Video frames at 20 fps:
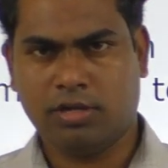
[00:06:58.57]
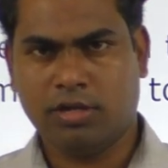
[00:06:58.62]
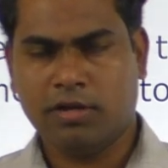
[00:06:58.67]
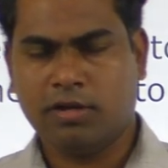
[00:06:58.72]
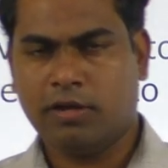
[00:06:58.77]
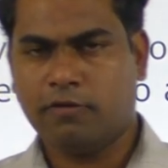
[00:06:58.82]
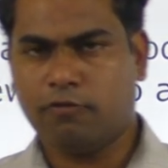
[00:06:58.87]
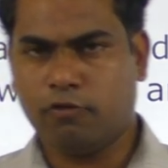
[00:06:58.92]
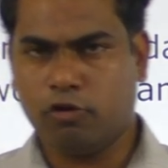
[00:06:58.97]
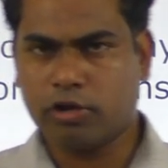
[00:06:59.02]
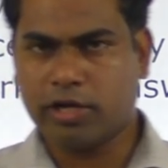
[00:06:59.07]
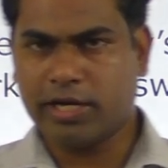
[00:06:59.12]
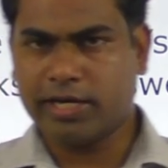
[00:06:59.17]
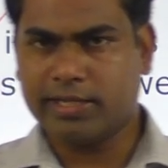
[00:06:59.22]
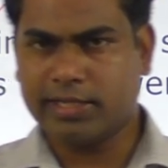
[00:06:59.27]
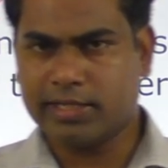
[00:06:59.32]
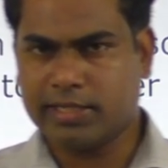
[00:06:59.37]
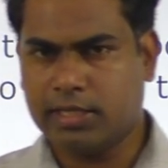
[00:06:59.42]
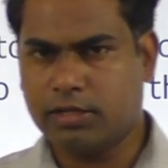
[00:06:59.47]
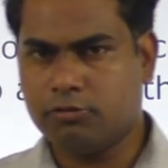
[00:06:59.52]
If you look at
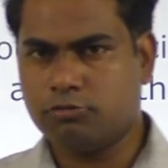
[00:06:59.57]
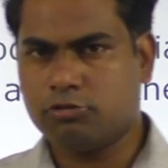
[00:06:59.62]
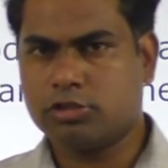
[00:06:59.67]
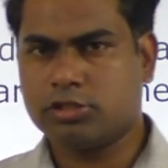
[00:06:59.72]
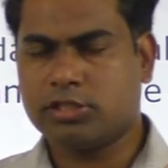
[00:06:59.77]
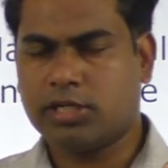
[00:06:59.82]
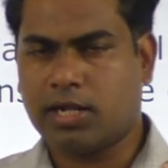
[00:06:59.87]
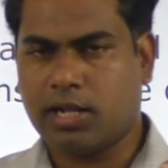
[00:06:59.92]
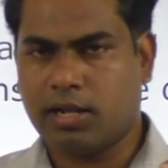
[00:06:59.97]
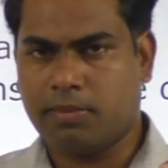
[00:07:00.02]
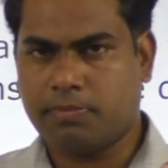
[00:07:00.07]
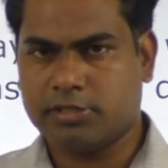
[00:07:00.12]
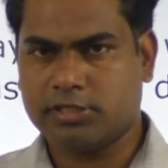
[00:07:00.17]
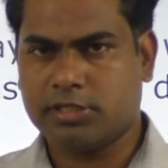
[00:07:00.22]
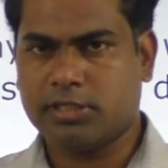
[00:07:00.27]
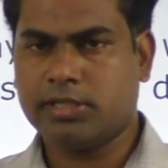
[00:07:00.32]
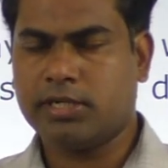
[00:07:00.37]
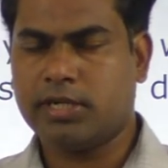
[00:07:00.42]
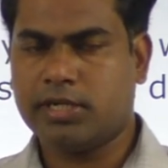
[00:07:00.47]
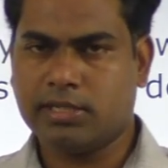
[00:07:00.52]
the keywords that are
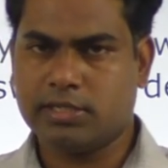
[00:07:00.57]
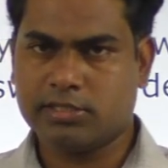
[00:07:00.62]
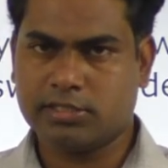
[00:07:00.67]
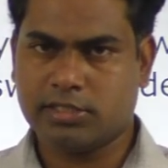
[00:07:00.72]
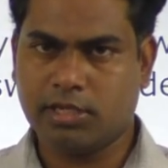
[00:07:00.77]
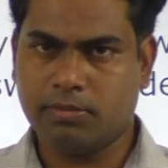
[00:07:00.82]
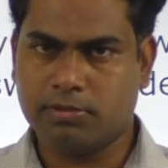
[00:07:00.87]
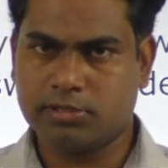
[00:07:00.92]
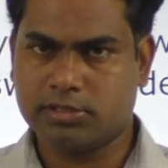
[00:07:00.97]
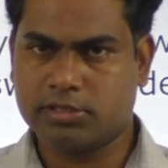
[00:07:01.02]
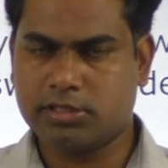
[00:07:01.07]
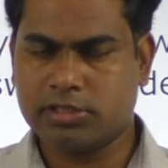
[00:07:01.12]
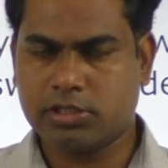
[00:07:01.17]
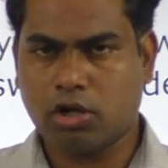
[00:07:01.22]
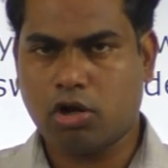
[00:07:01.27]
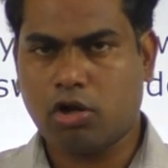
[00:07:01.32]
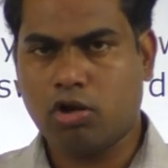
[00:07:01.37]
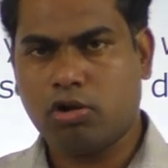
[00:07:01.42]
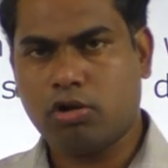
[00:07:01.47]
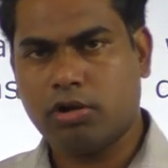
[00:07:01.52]
presented in the syllabus, these are
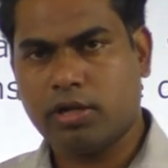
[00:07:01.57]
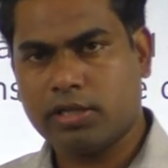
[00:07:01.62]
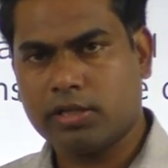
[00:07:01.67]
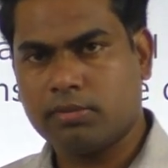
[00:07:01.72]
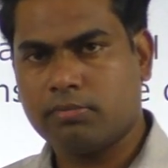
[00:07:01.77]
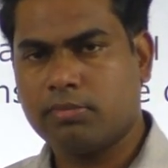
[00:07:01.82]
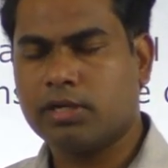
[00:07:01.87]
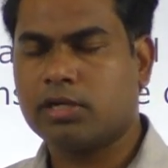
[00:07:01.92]
all nothing but